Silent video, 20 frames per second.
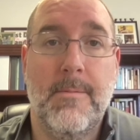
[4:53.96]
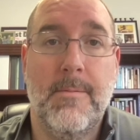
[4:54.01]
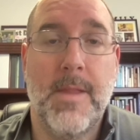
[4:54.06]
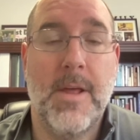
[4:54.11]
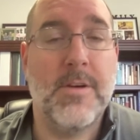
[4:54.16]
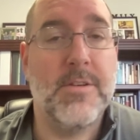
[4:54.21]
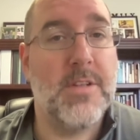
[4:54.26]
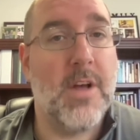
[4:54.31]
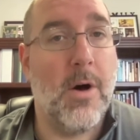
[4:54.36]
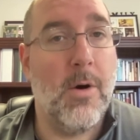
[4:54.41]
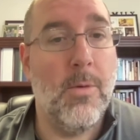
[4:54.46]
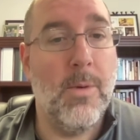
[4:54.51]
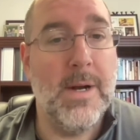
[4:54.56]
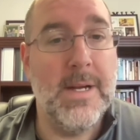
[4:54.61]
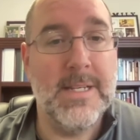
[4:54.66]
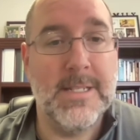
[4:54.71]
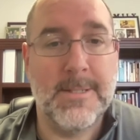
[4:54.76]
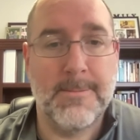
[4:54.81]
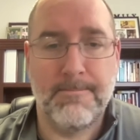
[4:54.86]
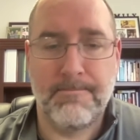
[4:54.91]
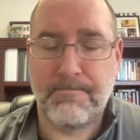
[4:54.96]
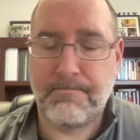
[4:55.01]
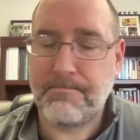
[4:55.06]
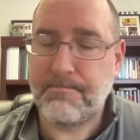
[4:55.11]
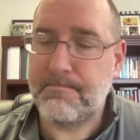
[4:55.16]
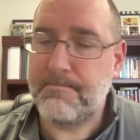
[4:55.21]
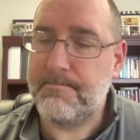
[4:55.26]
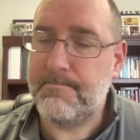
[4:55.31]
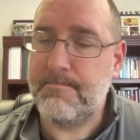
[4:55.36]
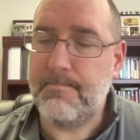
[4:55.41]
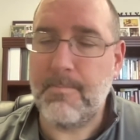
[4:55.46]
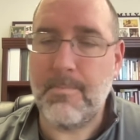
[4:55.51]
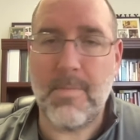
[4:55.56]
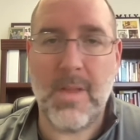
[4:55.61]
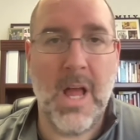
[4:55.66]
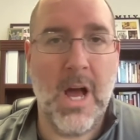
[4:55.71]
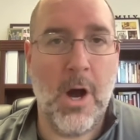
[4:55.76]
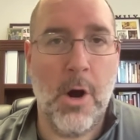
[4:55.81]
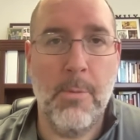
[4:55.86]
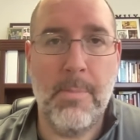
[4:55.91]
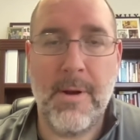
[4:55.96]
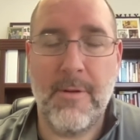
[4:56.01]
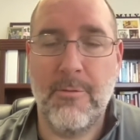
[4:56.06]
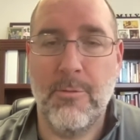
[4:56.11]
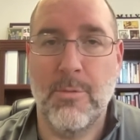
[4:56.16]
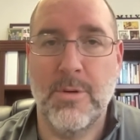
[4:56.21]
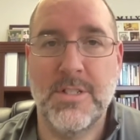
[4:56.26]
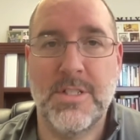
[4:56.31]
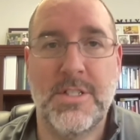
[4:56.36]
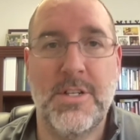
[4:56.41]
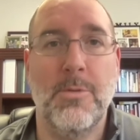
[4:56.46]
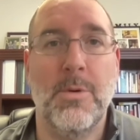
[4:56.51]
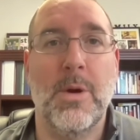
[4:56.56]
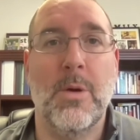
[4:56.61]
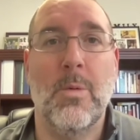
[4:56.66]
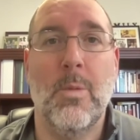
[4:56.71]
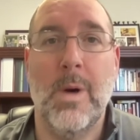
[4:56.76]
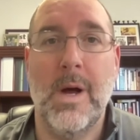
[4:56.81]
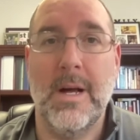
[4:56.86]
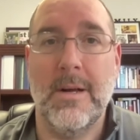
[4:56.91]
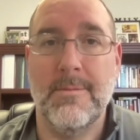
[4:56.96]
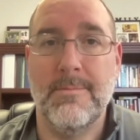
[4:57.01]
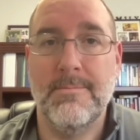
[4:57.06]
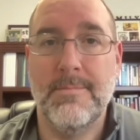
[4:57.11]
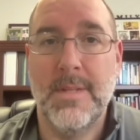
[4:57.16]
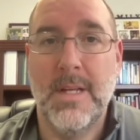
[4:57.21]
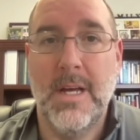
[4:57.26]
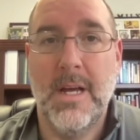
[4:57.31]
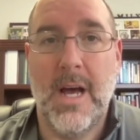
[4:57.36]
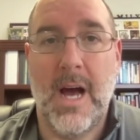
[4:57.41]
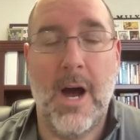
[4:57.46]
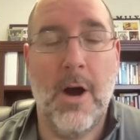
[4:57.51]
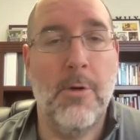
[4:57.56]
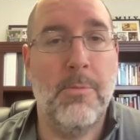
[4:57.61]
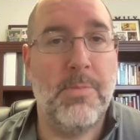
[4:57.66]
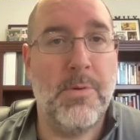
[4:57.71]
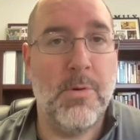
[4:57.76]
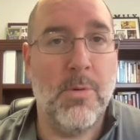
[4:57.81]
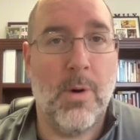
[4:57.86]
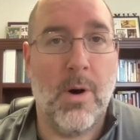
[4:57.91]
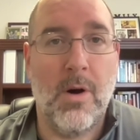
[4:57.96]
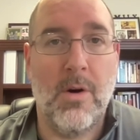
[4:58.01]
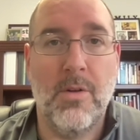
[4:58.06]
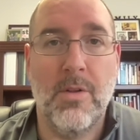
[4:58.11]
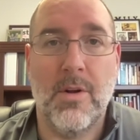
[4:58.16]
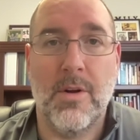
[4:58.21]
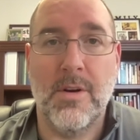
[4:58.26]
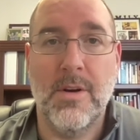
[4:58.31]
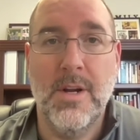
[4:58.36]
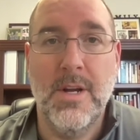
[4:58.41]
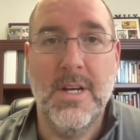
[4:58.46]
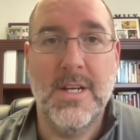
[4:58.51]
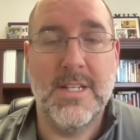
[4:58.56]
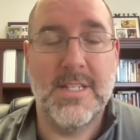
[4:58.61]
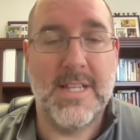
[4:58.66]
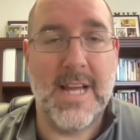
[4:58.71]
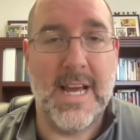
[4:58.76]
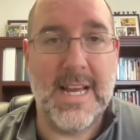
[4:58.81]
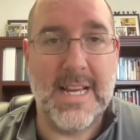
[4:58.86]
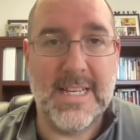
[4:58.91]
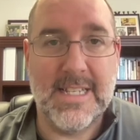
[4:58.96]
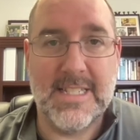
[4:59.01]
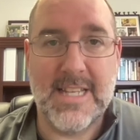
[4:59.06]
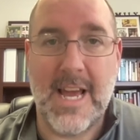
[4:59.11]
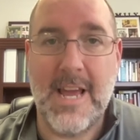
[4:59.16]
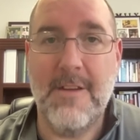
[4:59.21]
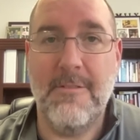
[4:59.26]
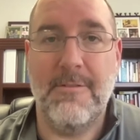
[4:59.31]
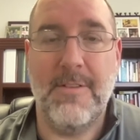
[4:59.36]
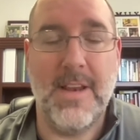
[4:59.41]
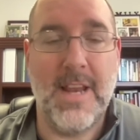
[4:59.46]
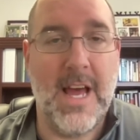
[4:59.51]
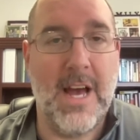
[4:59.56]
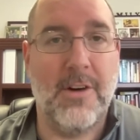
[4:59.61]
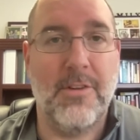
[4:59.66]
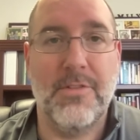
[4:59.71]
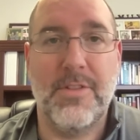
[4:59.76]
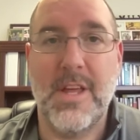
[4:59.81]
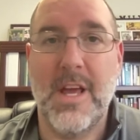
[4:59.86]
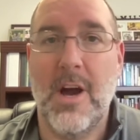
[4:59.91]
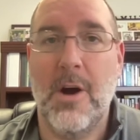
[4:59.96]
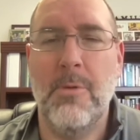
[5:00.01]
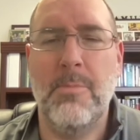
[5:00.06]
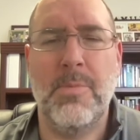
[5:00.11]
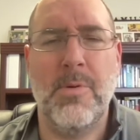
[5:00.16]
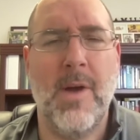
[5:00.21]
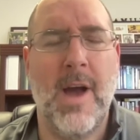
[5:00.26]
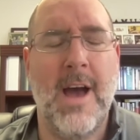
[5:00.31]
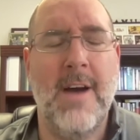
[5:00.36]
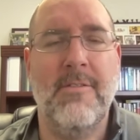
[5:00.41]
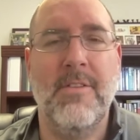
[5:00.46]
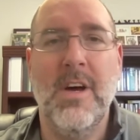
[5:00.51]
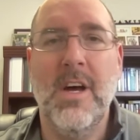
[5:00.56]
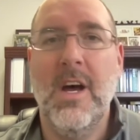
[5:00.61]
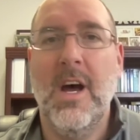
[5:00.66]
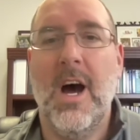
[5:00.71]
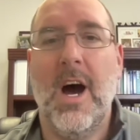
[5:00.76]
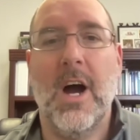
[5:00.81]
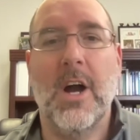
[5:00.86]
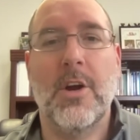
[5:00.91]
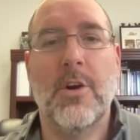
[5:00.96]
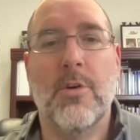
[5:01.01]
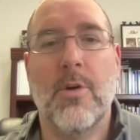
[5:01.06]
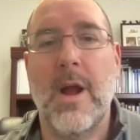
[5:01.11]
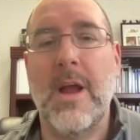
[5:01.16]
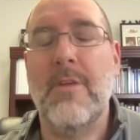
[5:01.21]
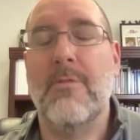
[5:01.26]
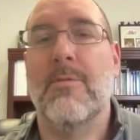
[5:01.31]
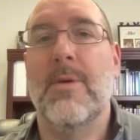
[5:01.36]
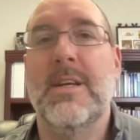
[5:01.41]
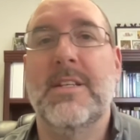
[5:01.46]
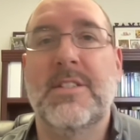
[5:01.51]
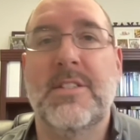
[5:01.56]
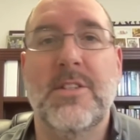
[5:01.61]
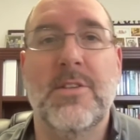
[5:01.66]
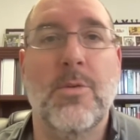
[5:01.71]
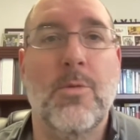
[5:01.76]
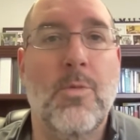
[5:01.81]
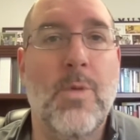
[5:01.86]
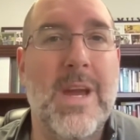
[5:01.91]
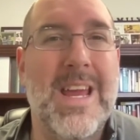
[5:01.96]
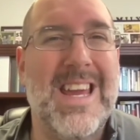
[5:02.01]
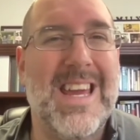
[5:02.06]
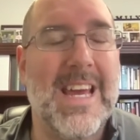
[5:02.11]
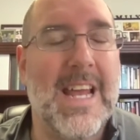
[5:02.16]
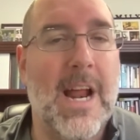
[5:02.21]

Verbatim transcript: Now, as always, I hope everyone's doing well. I hope you all are staying safe and healthy. I hope you have a great rest of the week.